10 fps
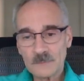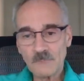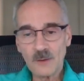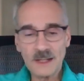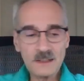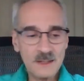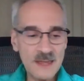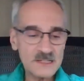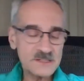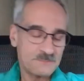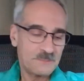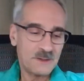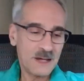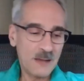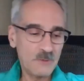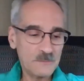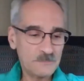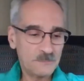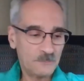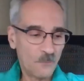Right. And that's, uh, I wouldn't
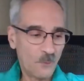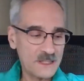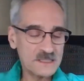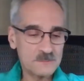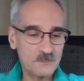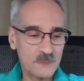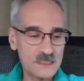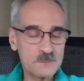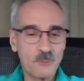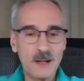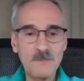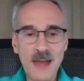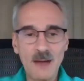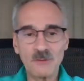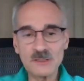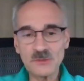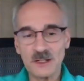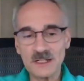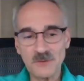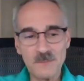waste much brain power trying
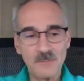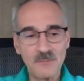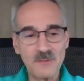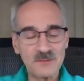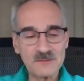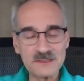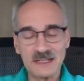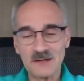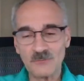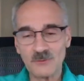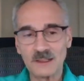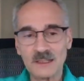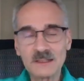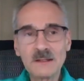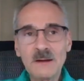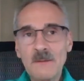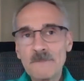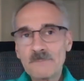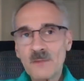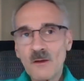to remember that. There's a lot of really
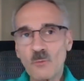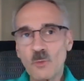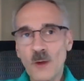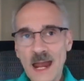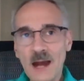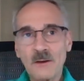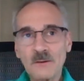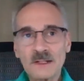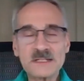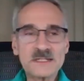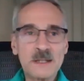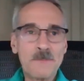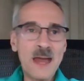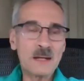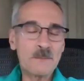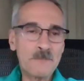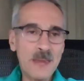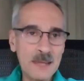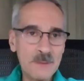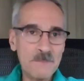rare, like there's an abandoned
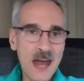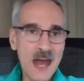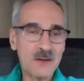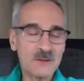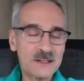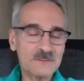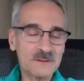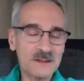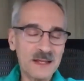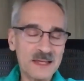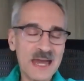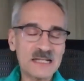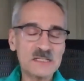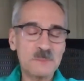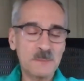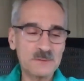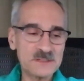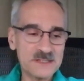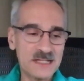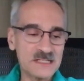baby pattern. It, it catches people's
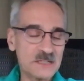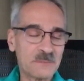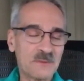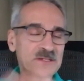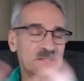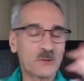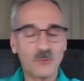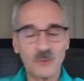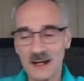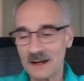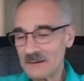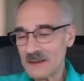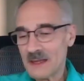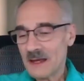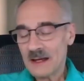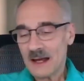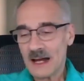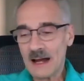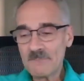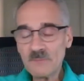attention, but they're so rare.
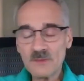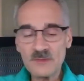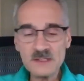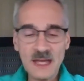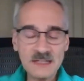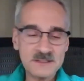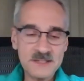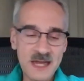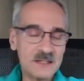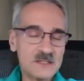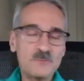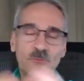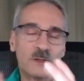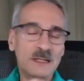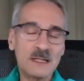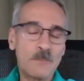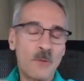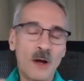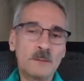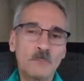Uh, the eight to ten is really the
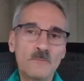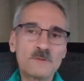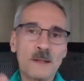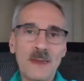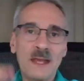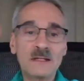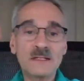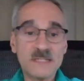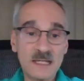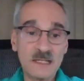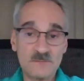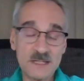market moves up eight consecutive